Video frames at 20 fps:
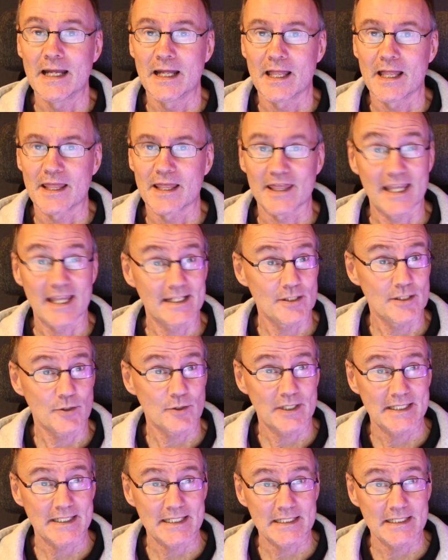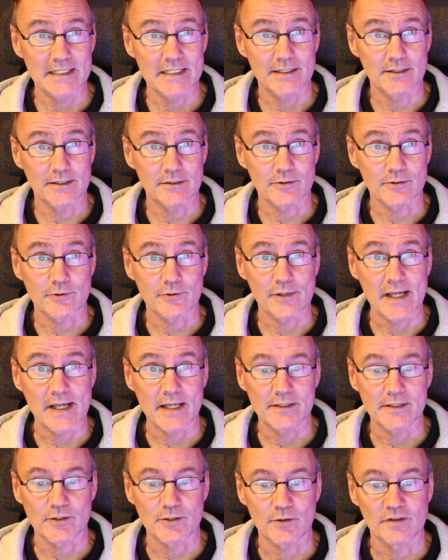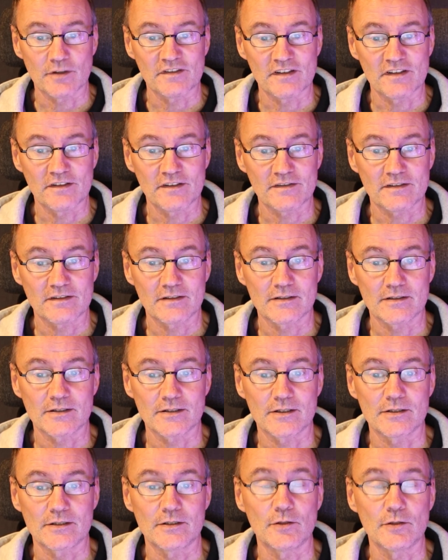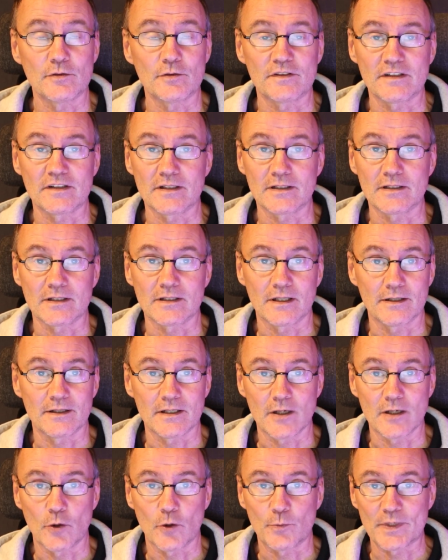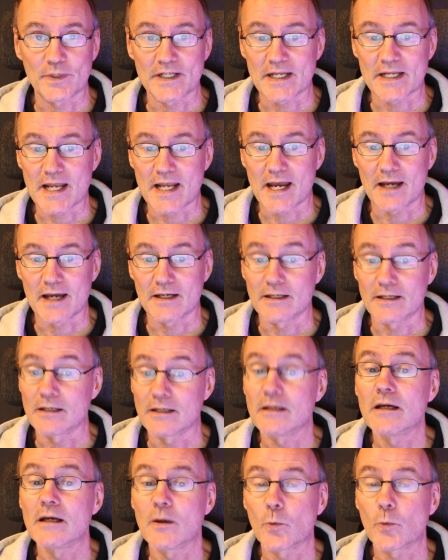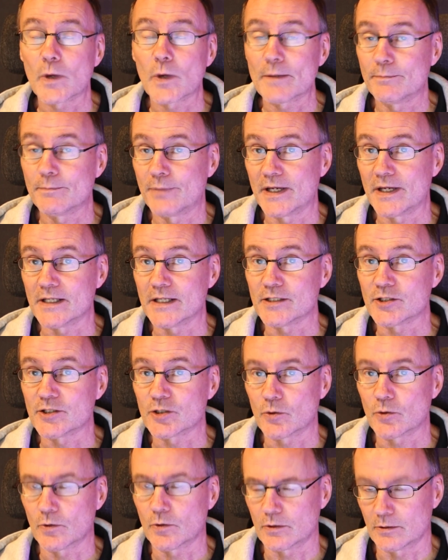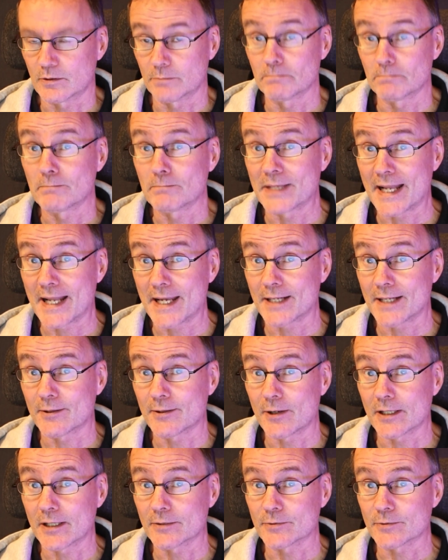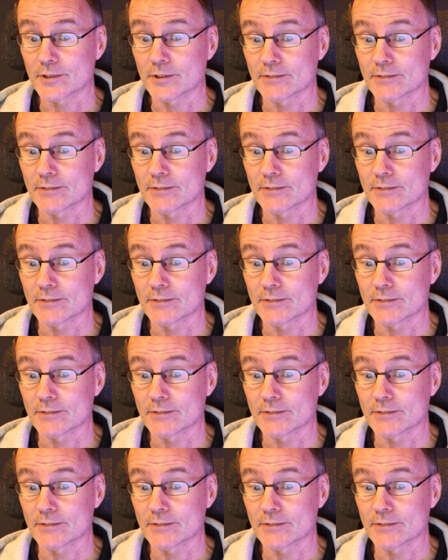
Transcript: Then you can either create your assistant using the OpenAI webpage or playground,